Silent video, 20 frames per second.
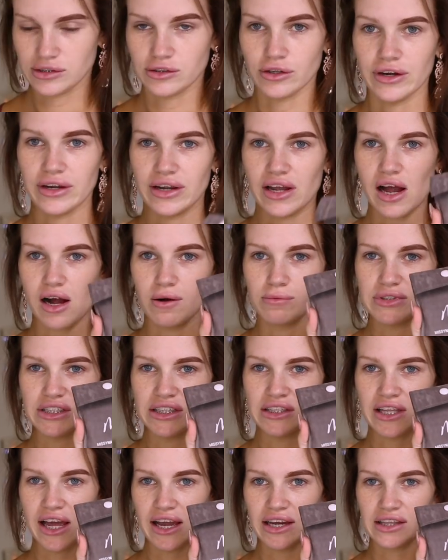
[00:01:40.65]
So it comes
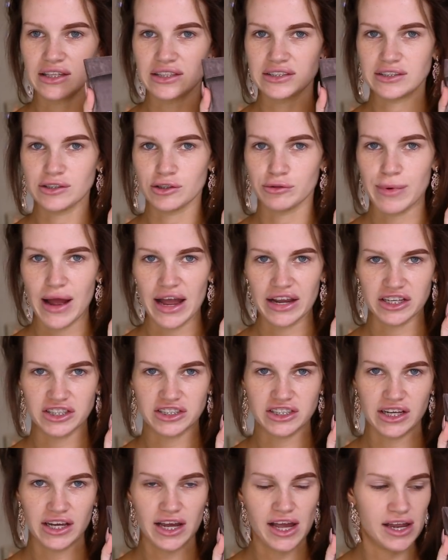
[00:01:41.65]
in like this little
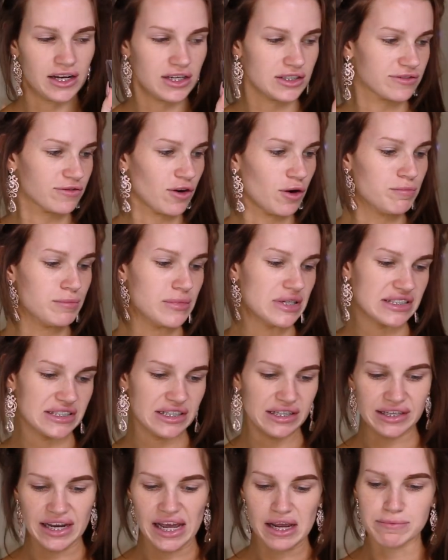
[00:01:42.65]
package here, and it's from
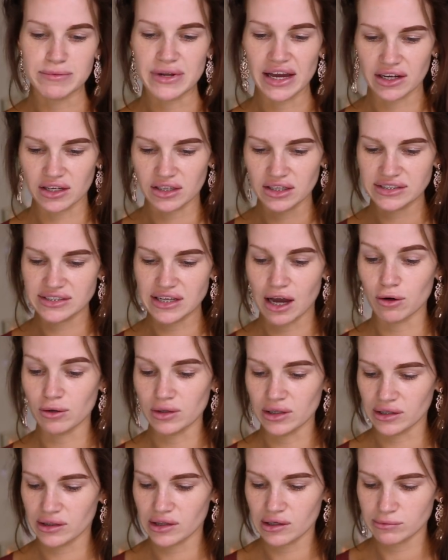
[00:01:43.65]
Missy Name Necklace.
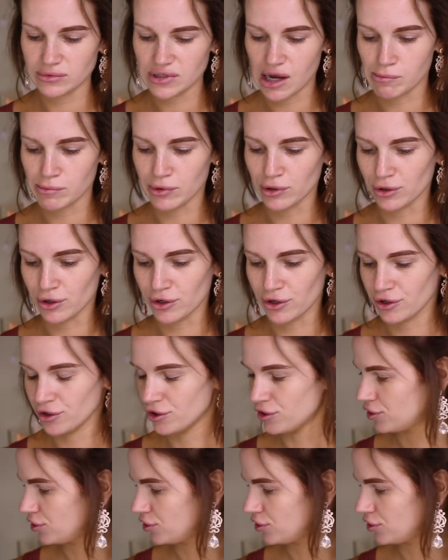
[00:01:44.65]
I'll link them down below.